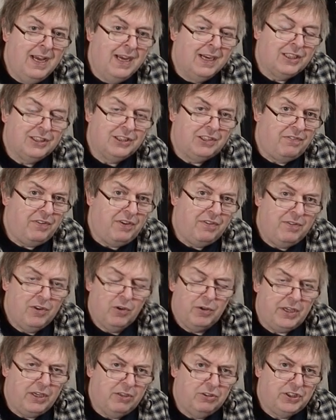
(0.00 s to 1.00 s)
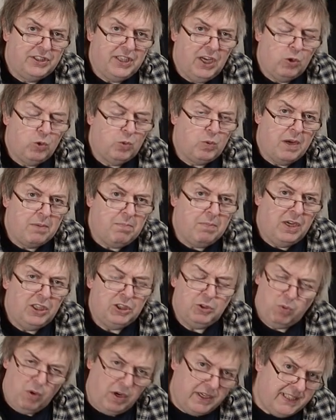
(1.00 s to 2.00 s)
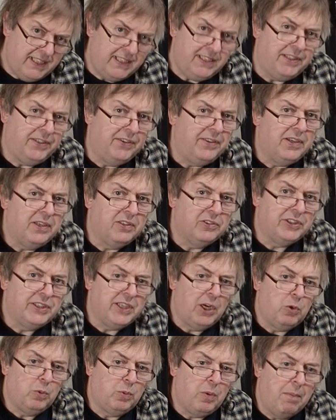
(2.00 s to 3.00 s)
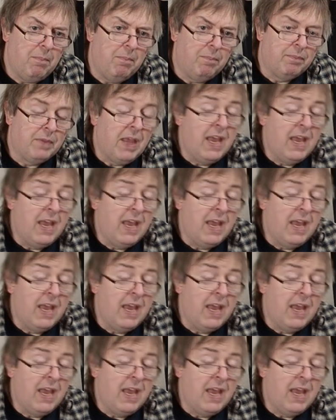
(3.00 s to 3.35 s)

because if you've not used the old one much, why didn't you use the old one?